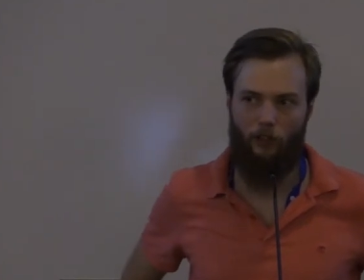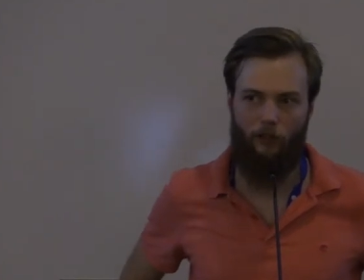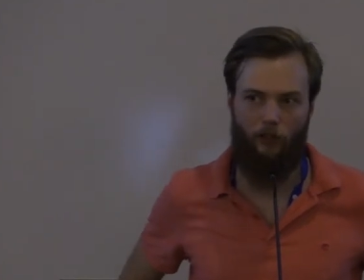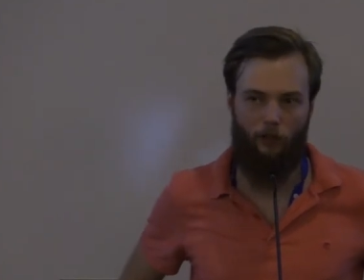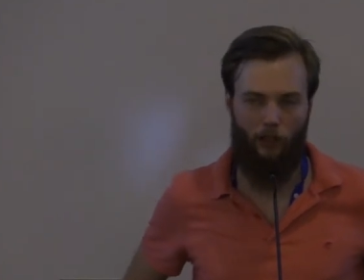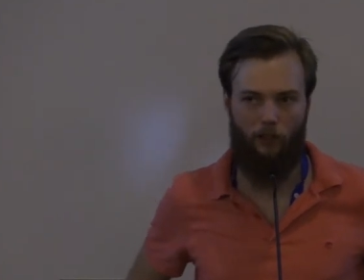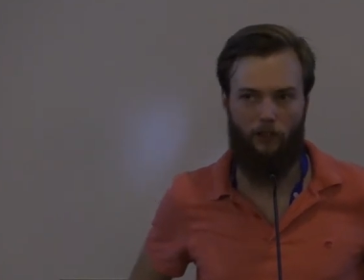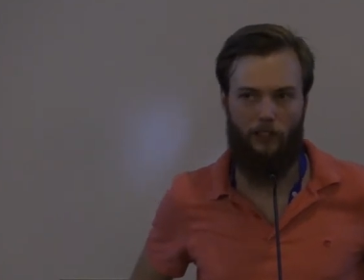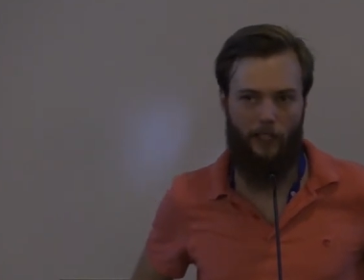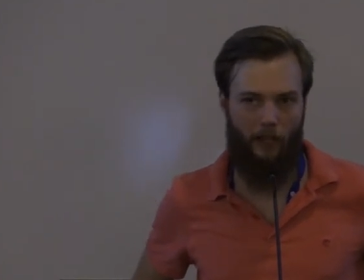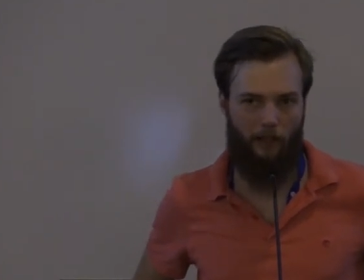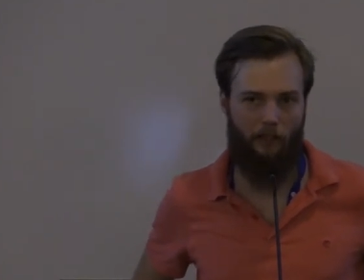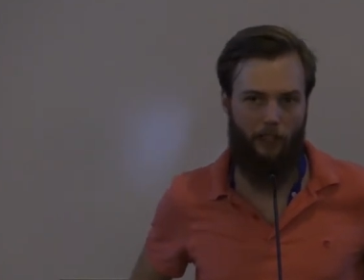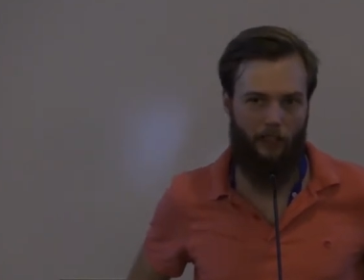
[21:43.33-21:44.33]
So if you want to
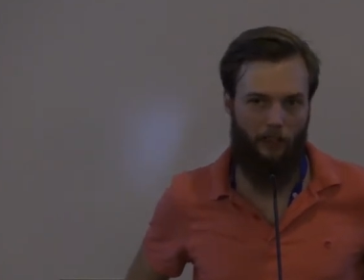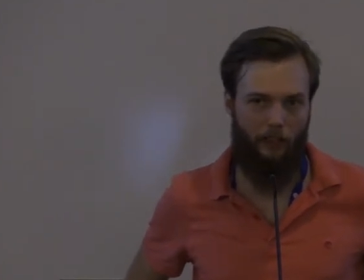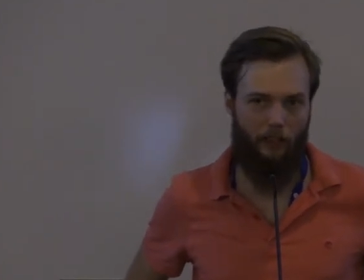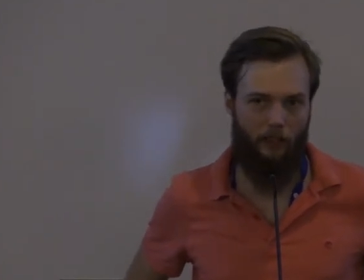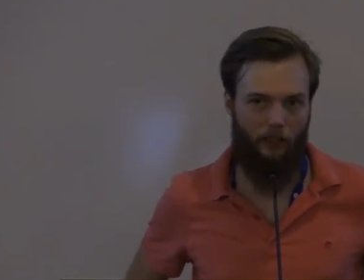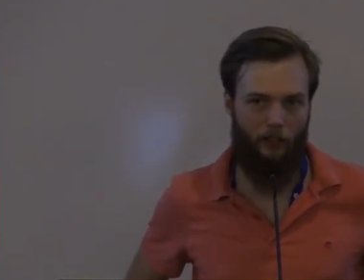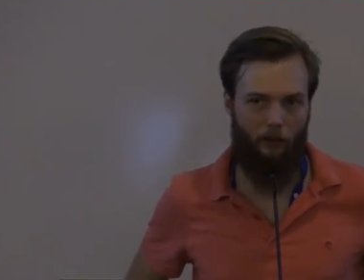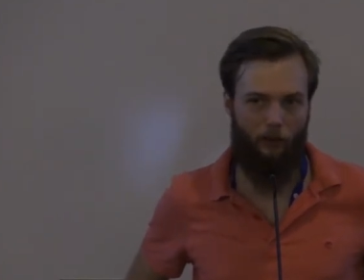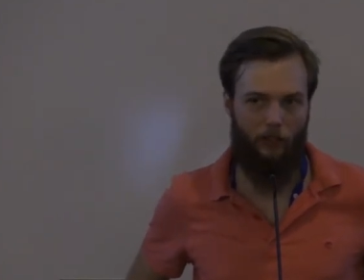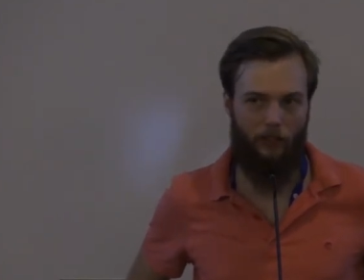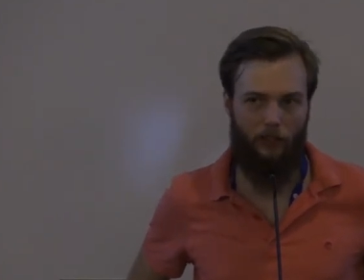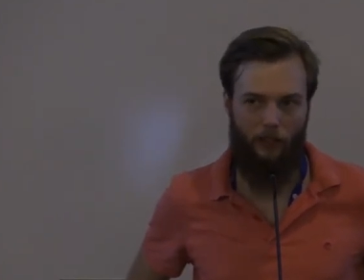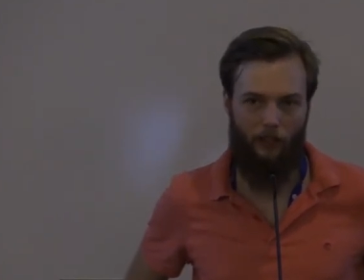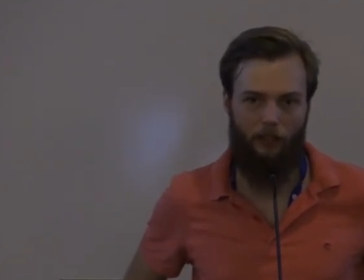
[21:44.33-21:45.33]
see other details, you
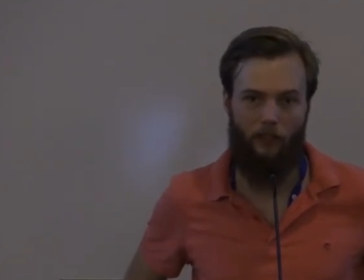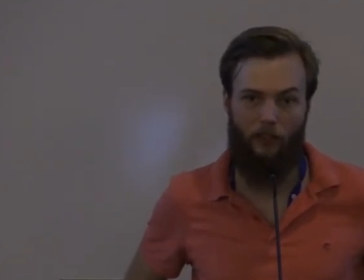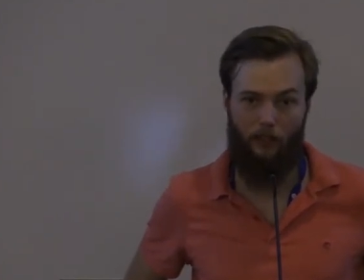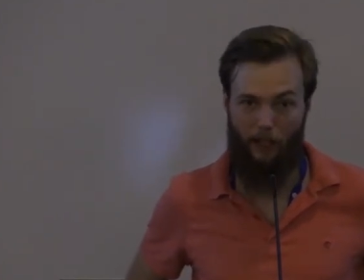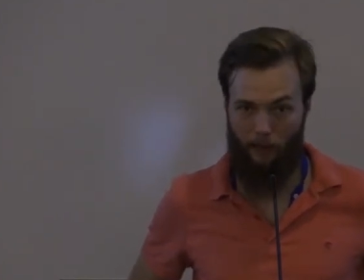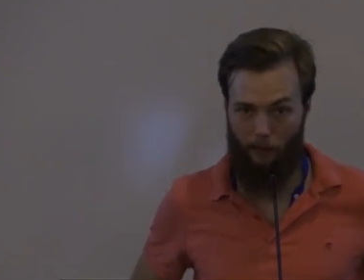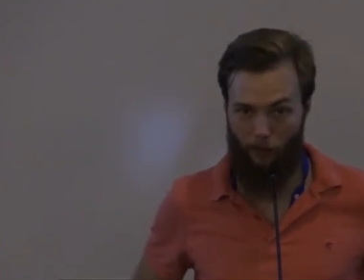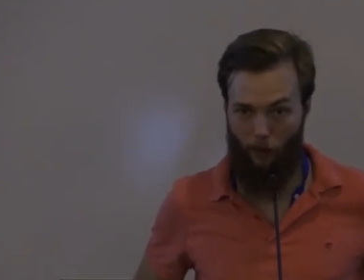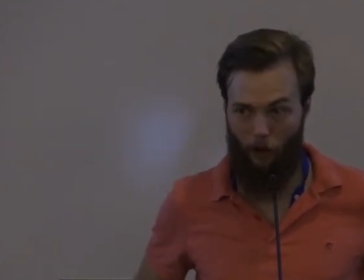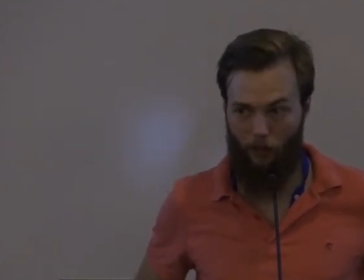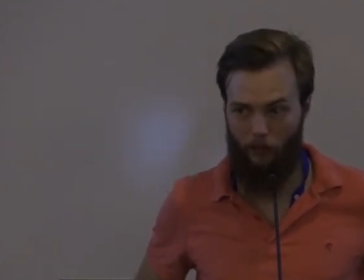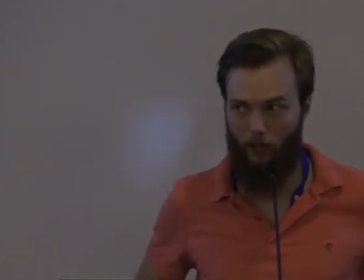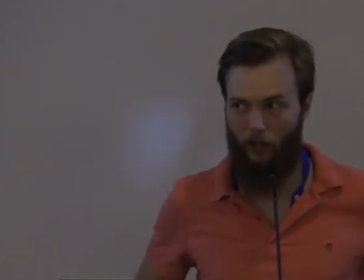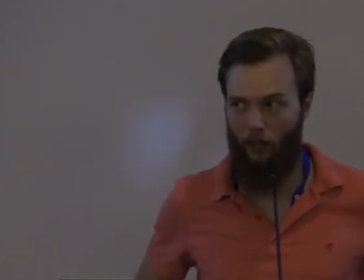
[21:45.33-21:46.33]
would start another
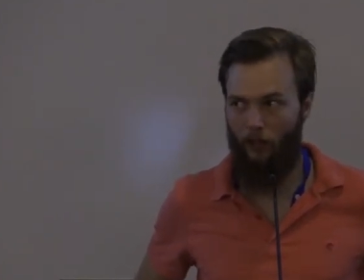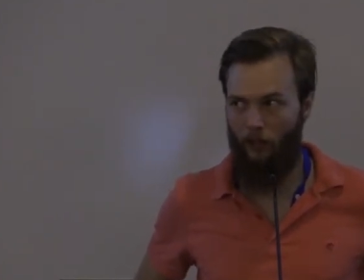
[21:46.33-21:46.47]
plot.